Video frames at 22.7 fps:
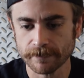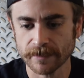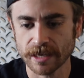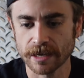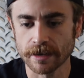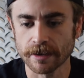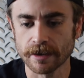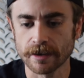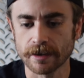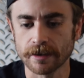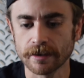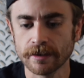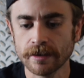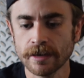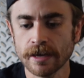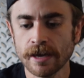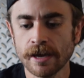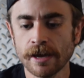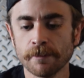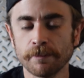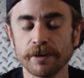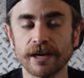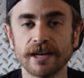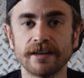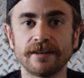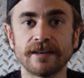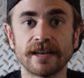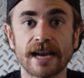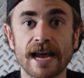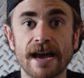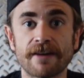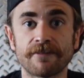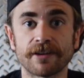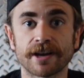but it
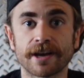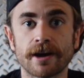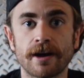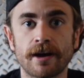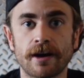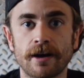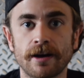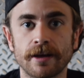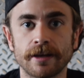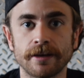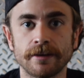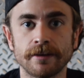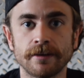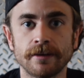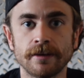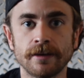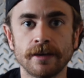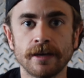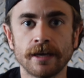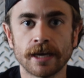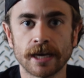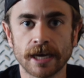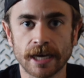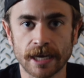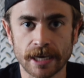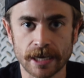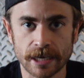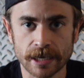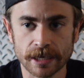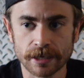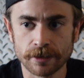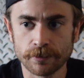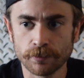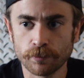did have a con.
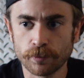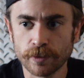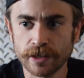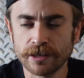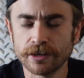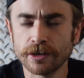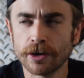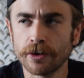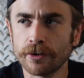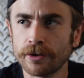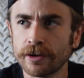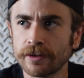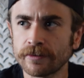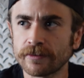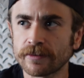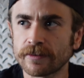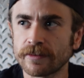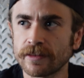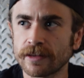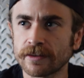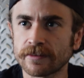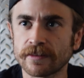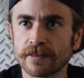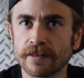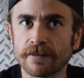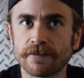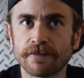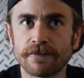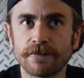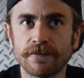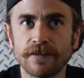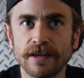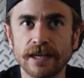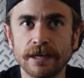And we noticed this in the
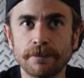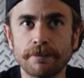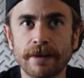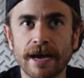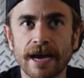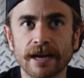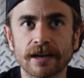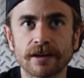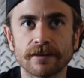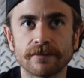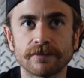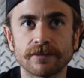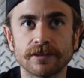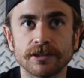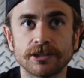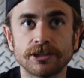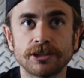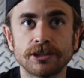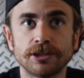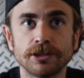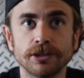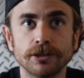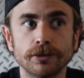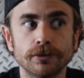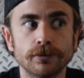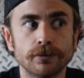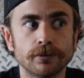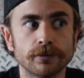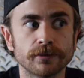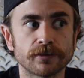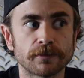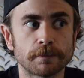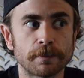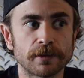feedback of the
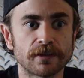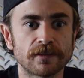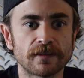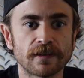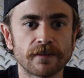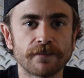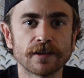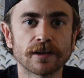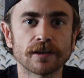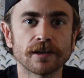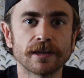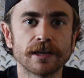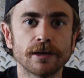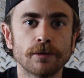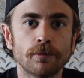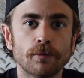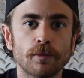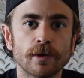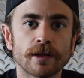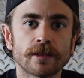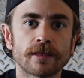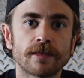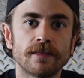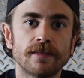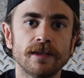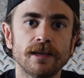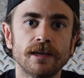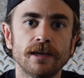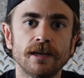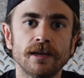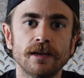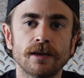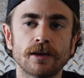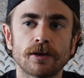shoe, specifically with
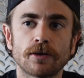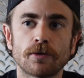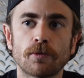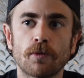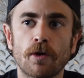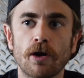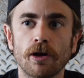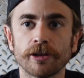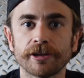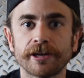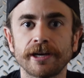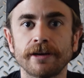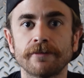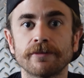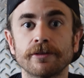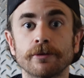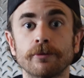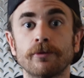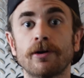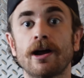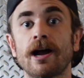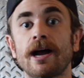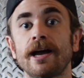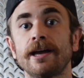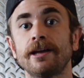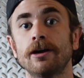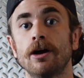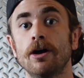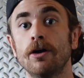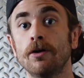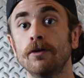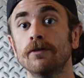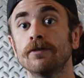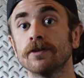the quality of the ride
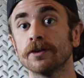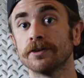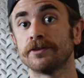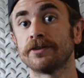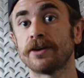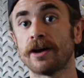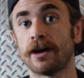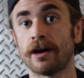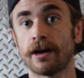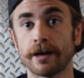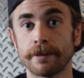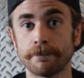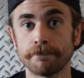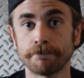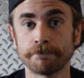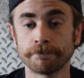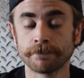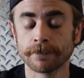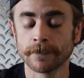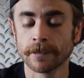over time.